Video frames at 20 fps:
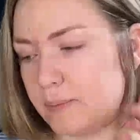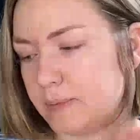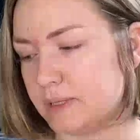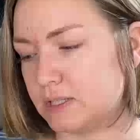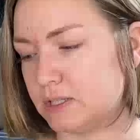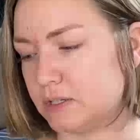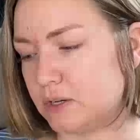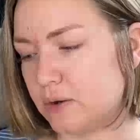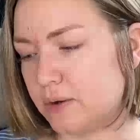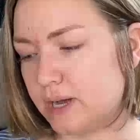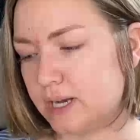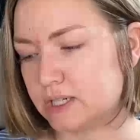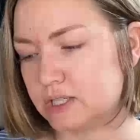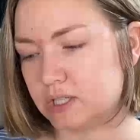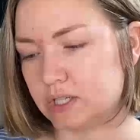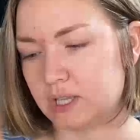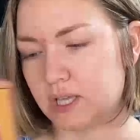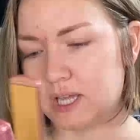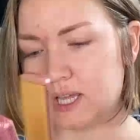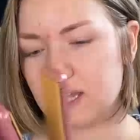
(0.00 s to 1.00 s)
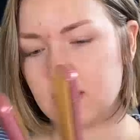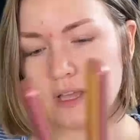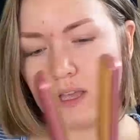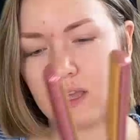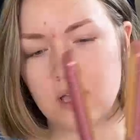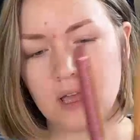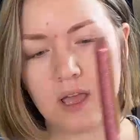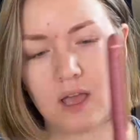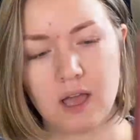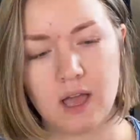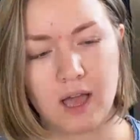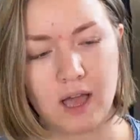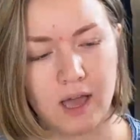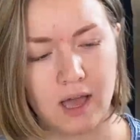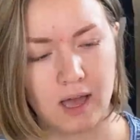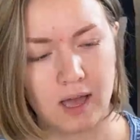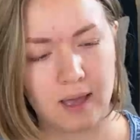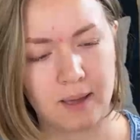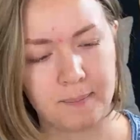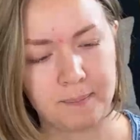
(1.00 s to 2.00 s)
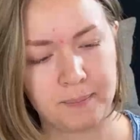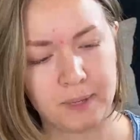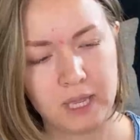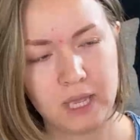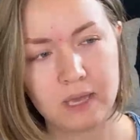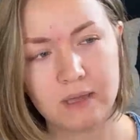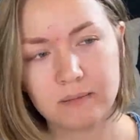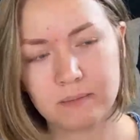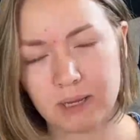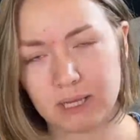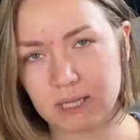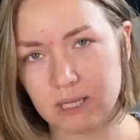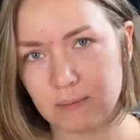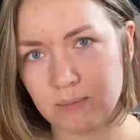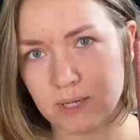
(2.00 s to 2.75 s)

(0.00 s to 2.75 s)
months ago actually, mainly